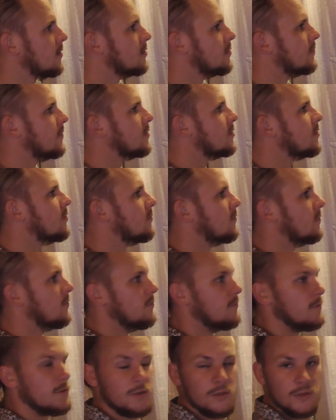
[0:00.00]
So what it's going to
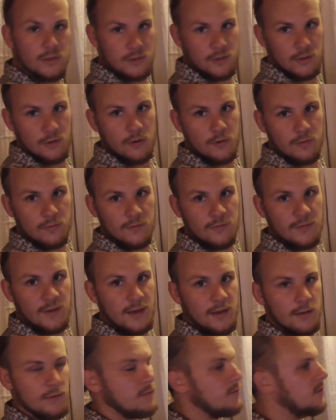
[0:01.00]
do is it's going to
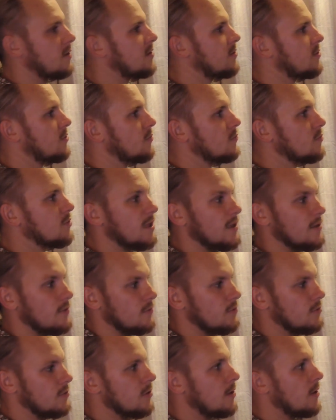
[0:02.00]
take these two
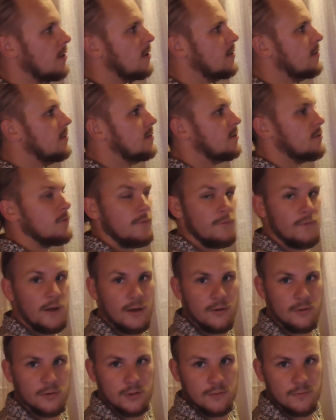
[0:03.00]
signals, these two
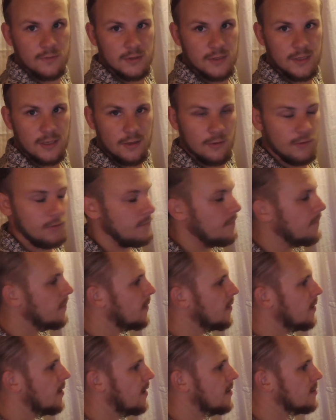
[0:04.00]
values of the signal,
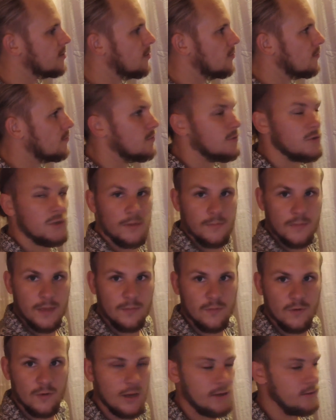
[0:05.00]
and it's going to sum
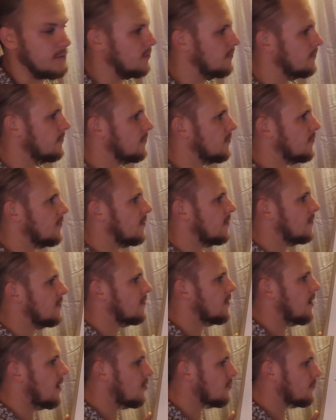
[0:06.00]
them together to
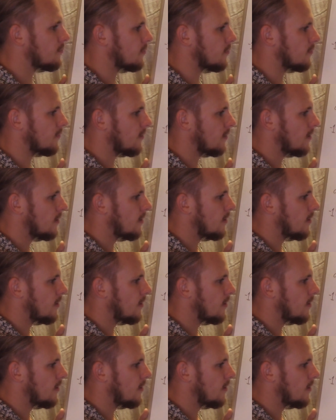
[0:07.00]
output